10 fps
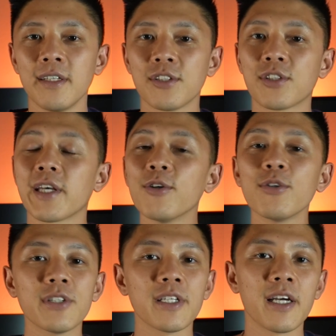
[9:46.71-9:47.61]

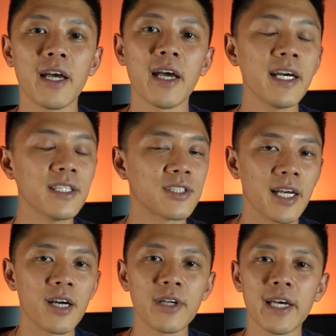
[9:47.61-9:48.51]
Skittles, hands
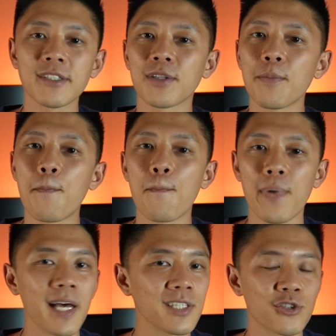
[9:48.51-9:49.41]
down, has the
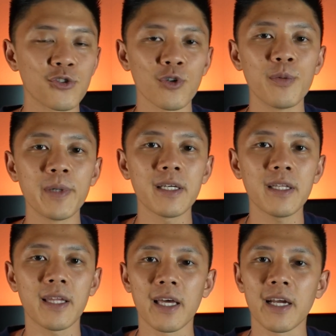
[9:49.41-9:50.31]
best
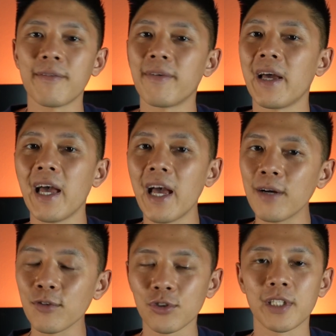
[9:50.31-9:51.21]
strobing that I've
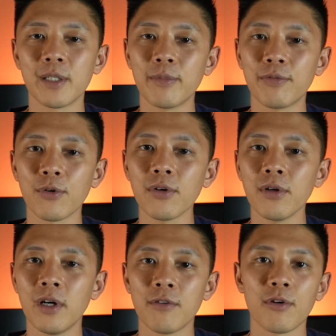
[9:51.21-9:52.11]
ever seen before
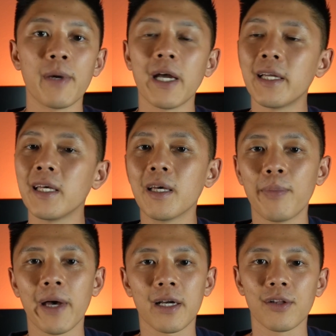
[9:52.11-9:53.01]
from any
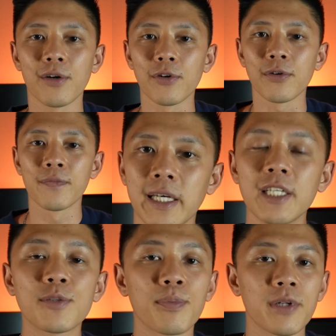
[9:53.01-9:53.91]
impact lover.
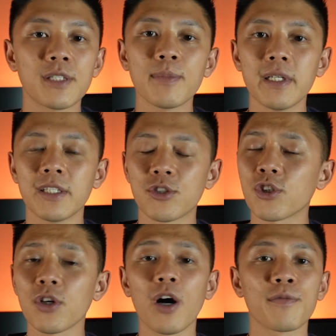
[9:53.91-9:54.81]
His placement is
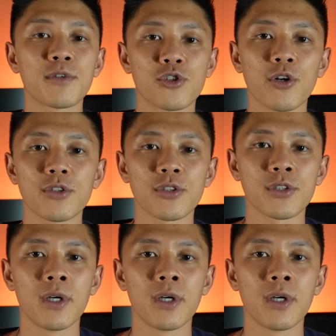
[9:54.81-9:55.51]
just off the charts.